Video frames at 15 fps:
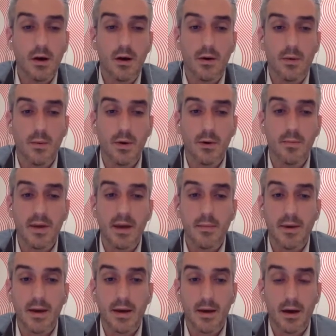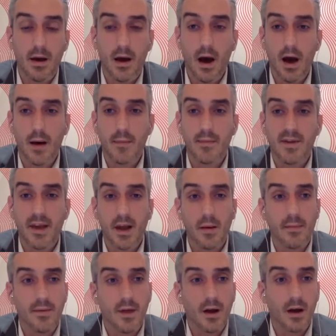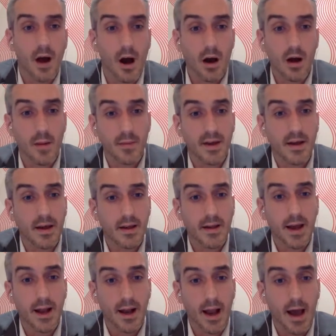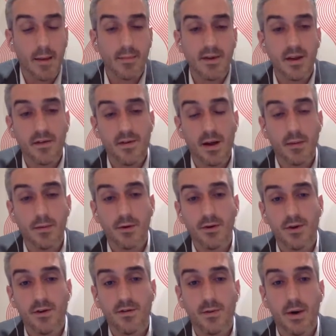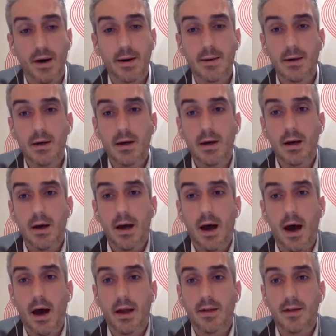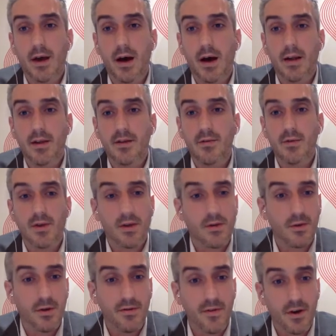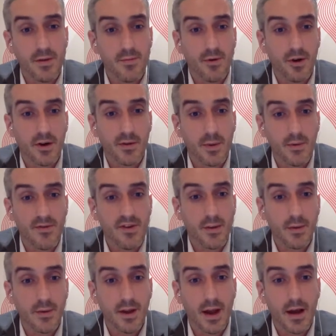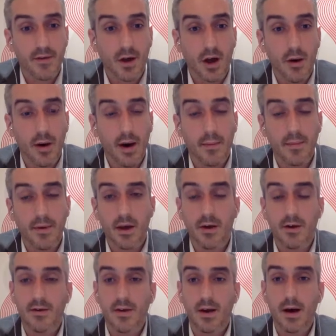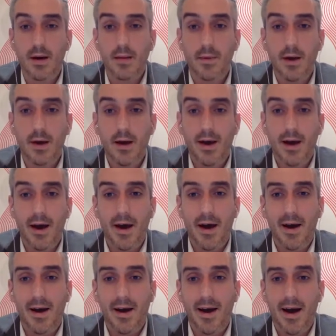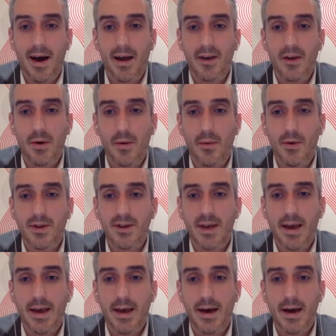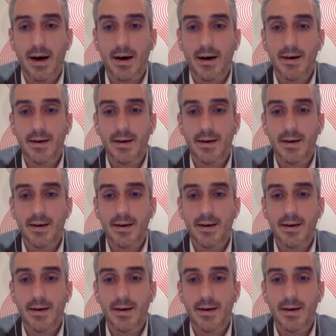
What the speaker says: Will Beebe, set up our company, Container Labs, to develop new software. And this was the sort of first product we really wanted to have a go at because I knew it was a